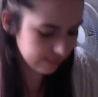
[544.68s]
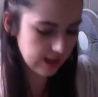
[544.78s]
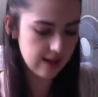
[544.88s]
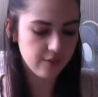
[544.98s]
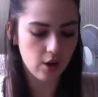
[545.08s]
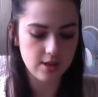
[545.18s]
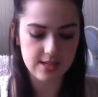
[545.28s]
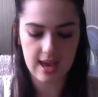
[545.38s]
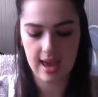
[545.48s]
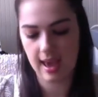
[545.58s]
I've got
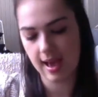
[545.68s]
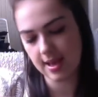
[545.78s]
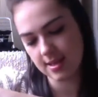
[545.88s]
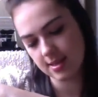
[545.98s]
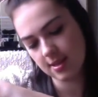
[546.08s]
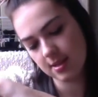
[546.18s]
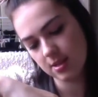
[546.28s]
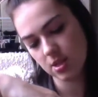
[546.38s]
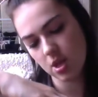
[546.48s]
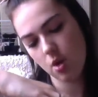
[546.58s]
a
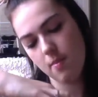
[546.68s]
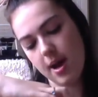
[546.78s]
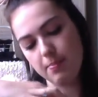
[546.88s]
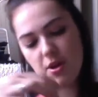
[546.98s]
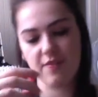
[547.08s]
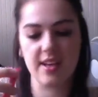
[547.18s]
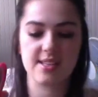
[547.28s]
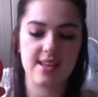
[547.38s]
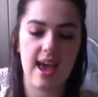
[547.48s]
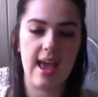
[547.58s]
so Matte Perfect
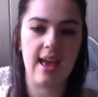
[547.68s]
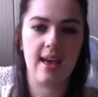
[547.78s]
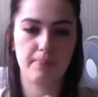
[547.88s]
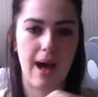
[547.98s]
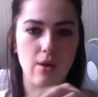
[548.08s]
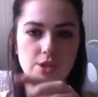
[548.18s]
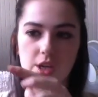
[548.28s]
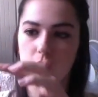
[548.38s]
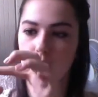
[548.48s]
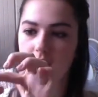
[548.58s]
Stay
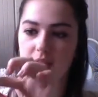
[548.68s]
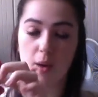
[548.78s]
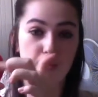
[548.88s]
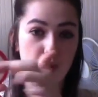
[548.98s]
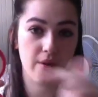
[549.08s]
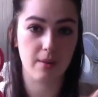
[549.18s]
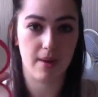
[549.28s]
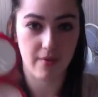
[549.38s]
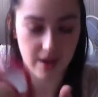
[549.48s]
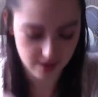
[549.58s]
powder with a broken
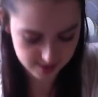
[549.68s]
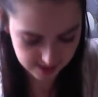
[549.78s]
mirror. So